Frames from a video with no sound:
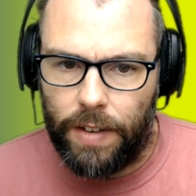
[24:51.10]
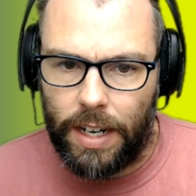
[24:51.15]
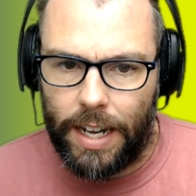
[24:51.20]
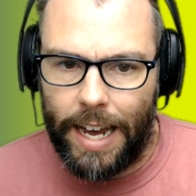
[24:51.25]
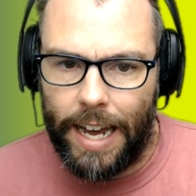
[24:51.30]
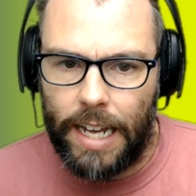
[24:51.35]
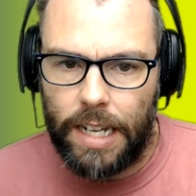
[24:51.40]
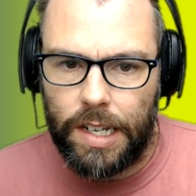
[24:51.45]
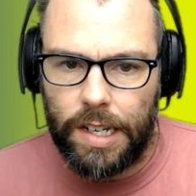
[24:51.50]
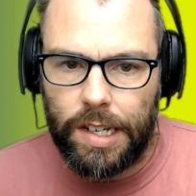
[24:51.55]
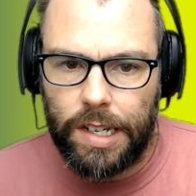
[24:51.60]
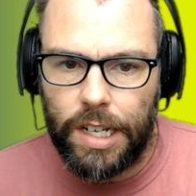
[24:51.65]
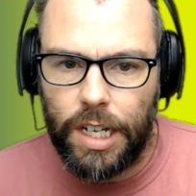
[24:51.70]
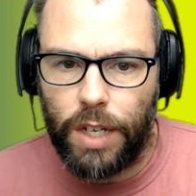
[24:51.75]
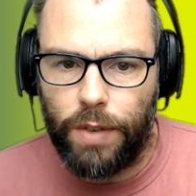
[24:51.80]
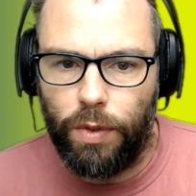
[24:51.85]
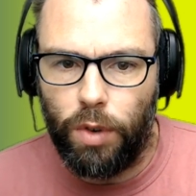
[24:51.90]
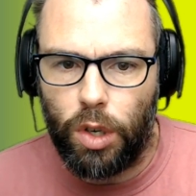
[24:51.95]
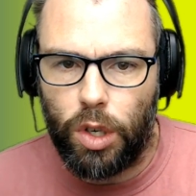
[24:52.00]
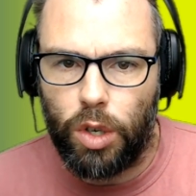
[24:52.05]
Kansas, six
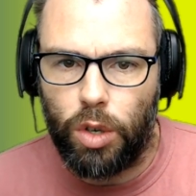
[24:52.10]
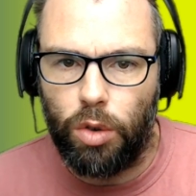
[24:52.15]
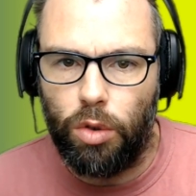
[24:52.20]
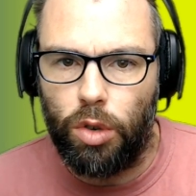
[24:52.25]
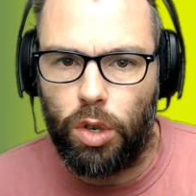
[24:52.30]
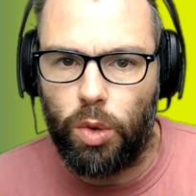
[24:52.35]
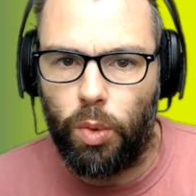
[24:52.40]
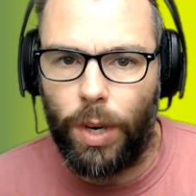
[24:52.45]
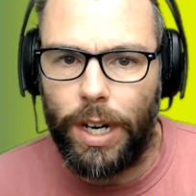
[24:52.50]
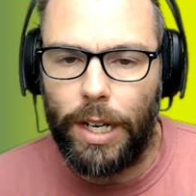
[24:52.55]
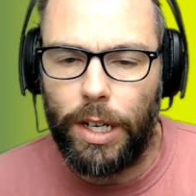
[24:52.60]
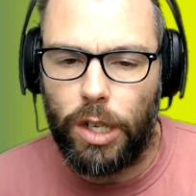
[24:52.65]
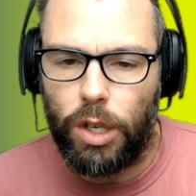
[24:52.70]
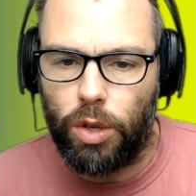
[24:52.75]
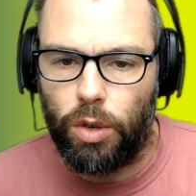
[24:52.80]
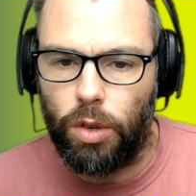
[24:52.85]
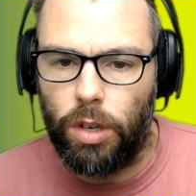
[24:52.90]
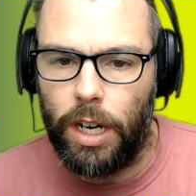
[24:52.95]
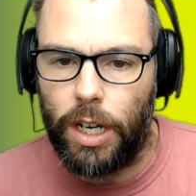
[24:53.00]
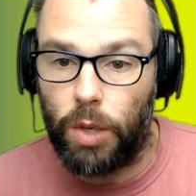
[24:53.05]
foot two,
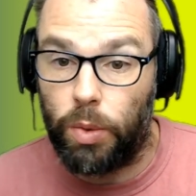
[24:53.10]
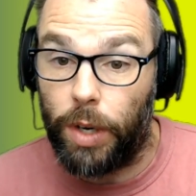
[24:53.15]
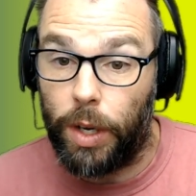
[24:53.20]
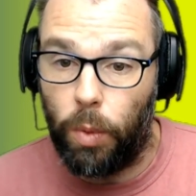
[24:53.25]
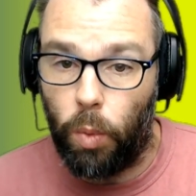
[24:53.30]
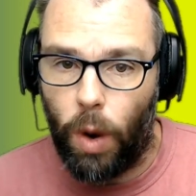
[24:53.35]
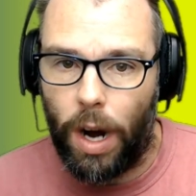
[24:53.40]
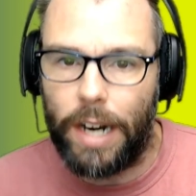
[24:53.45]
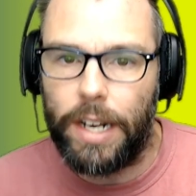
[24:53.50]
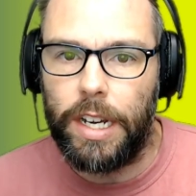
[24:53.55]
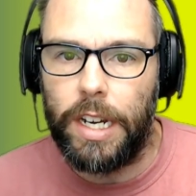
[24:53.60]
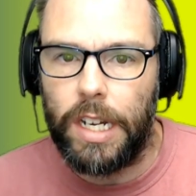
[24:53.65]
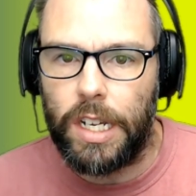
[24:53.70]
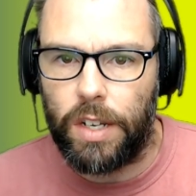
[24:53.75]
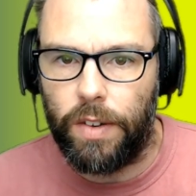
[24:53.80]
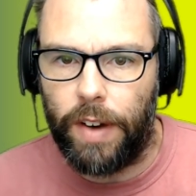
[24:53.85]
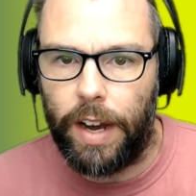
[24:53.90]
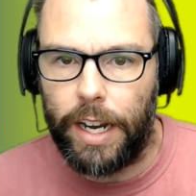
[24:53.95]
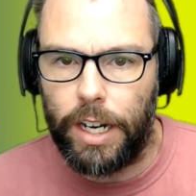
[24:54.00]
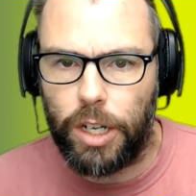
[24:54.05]
twenty-one years
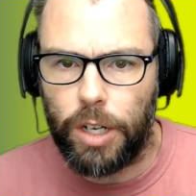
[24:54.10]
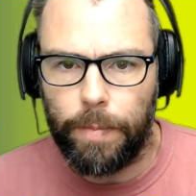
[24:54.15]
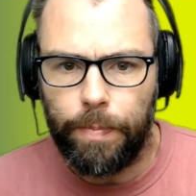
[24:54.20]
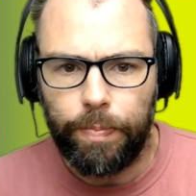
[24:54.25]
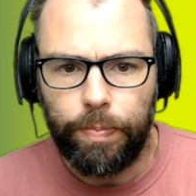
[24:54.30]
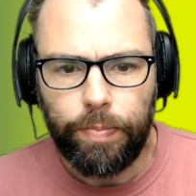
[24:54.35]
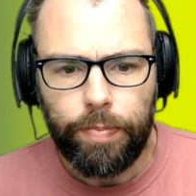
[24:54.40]
of age.